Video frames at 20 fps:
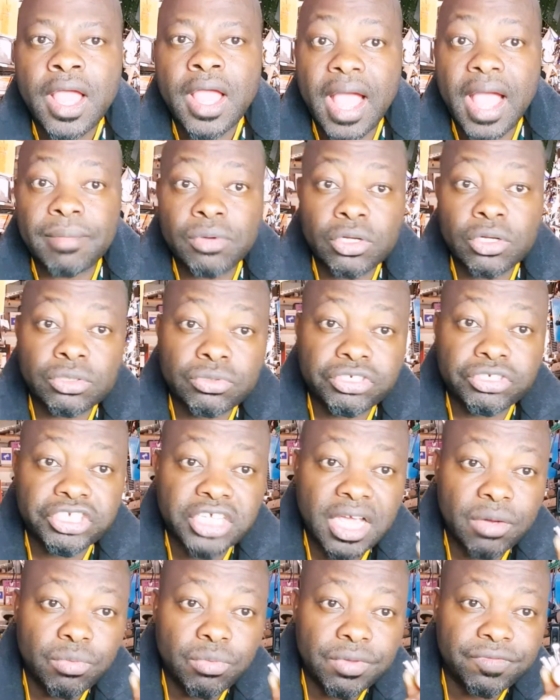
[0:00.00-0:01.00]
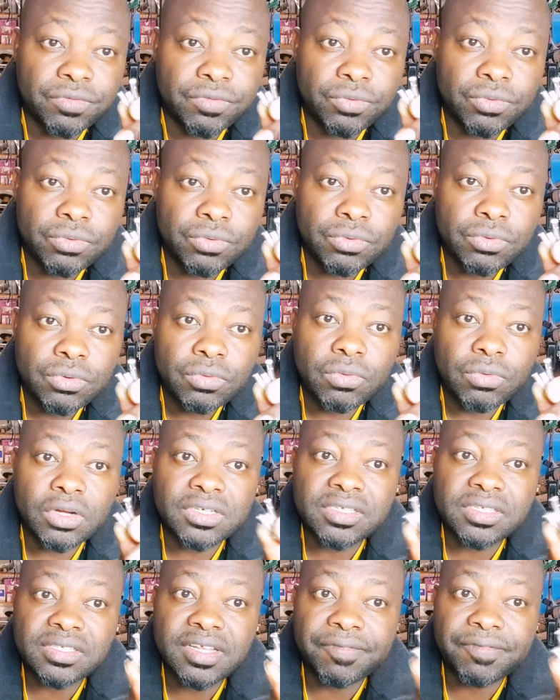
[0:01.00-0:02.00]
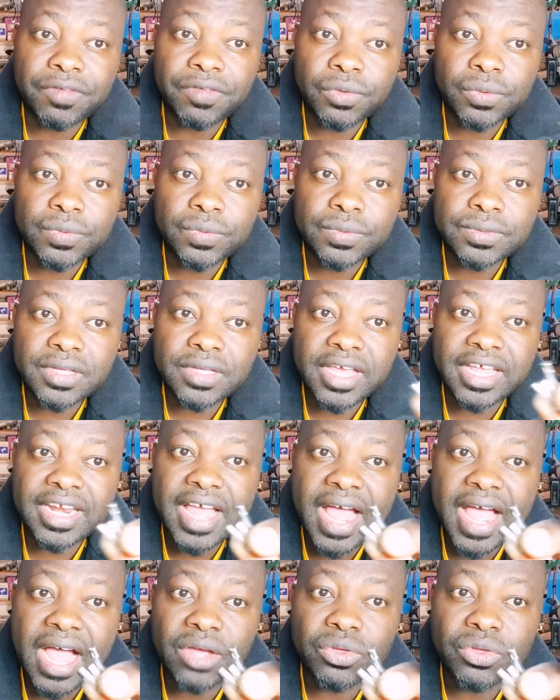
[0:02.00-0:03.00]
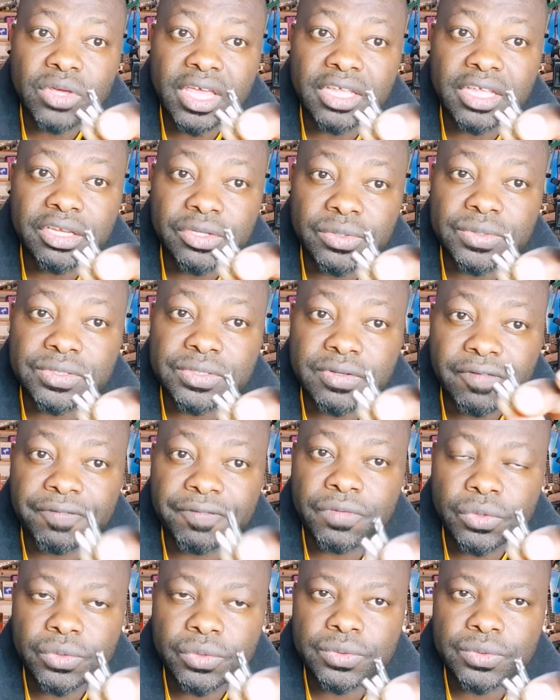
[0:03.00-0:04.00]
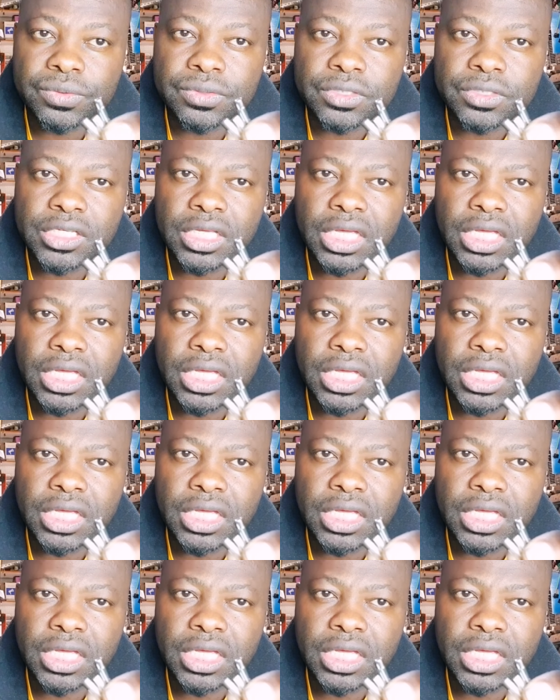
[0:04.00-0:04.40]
I'm going to share with you what is the fuse and how you can use your fuse